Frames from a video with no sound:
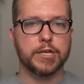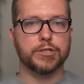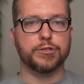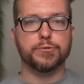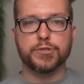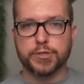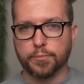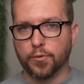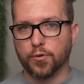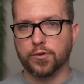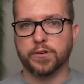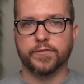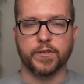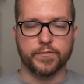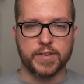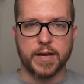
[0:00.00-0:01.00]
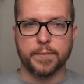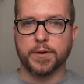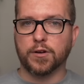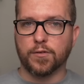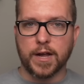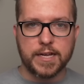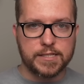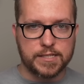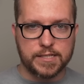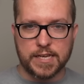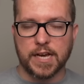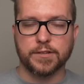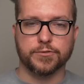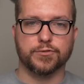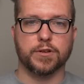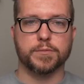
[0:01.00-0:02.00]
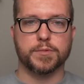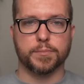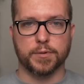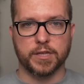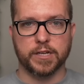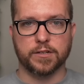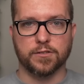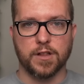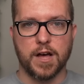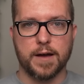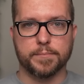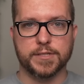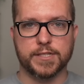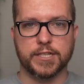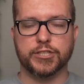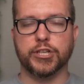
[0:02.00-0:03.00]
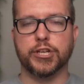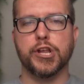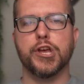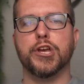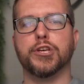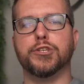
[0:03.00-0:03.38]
too supportive of Democrats, Donald Trump's political opposition,